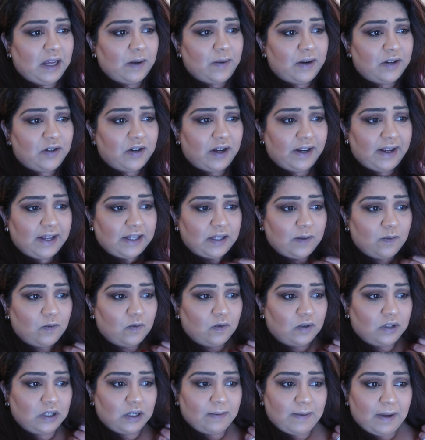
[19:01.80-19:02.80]
yeah, I'm gonna try and get some
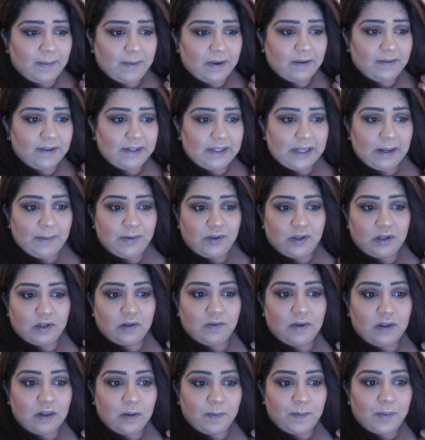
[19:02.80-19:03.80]
water maybe at
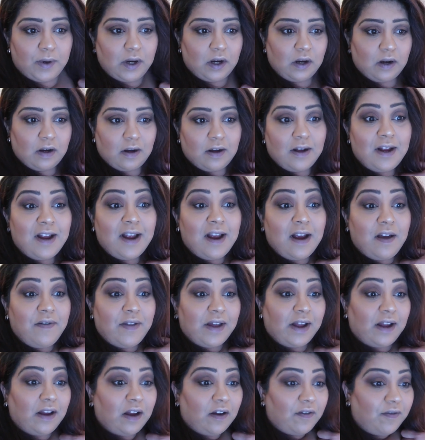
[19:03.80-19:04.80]
reception or at the bar,
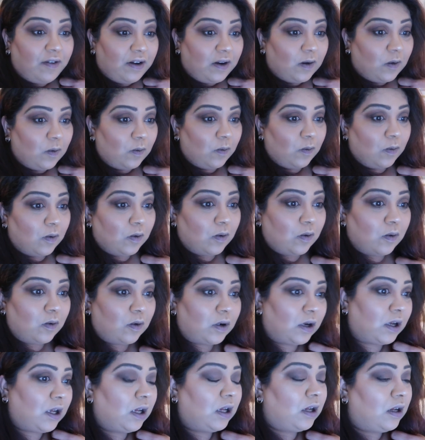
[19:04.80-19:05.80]
then go for a little
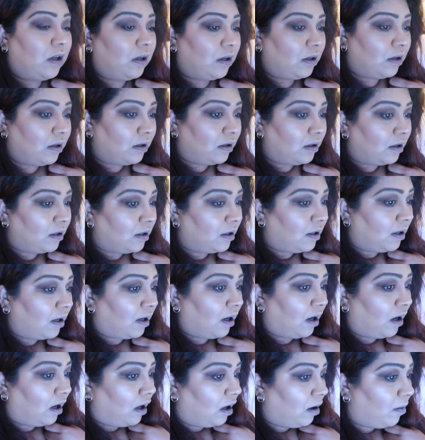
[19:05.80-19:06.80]
walk.
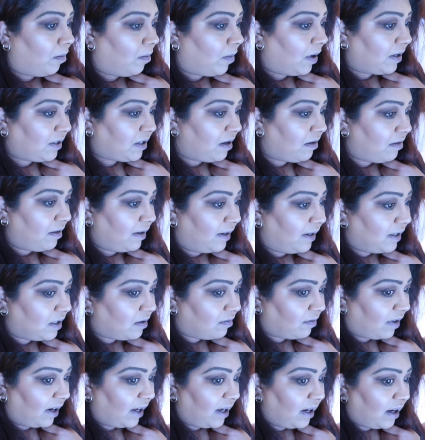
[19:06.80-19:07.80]
I don't think
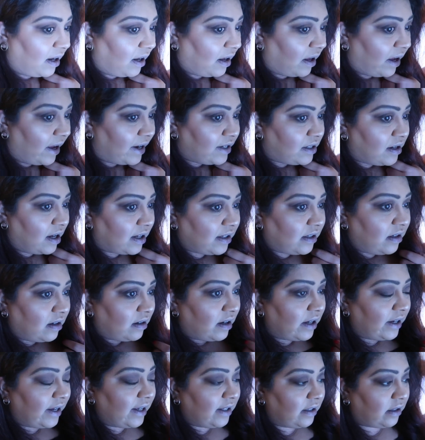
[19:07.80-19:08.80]
it's raining yet. It does
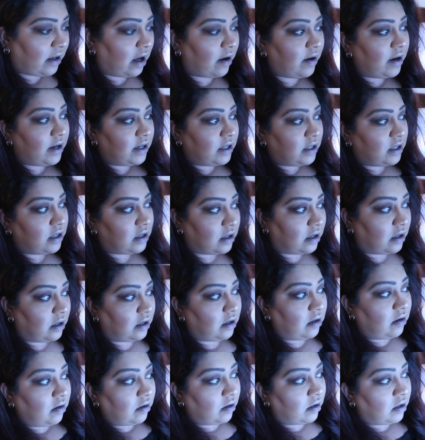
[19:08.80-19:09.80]
look like it's going
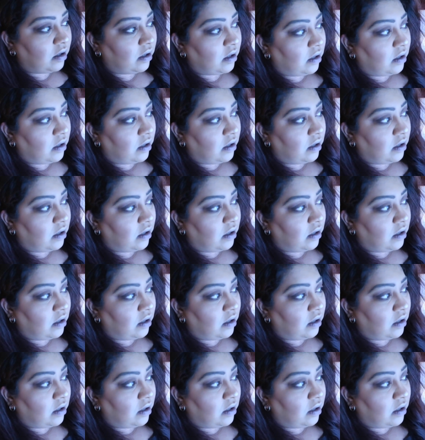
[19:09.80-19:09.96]
to,